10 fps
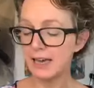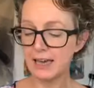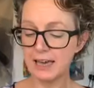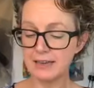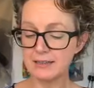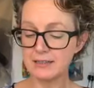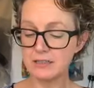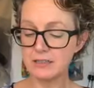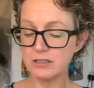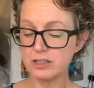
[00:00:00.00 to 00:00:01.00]
and
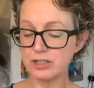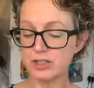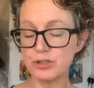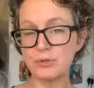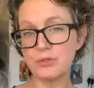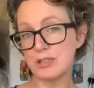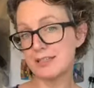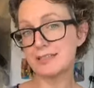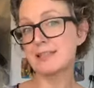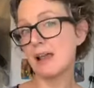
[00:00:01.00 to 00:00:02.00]
to
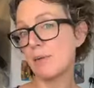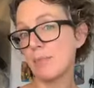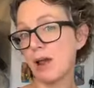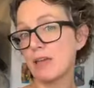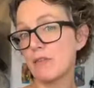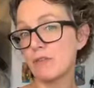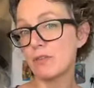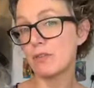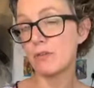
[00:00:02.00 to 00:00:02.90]
celebrate the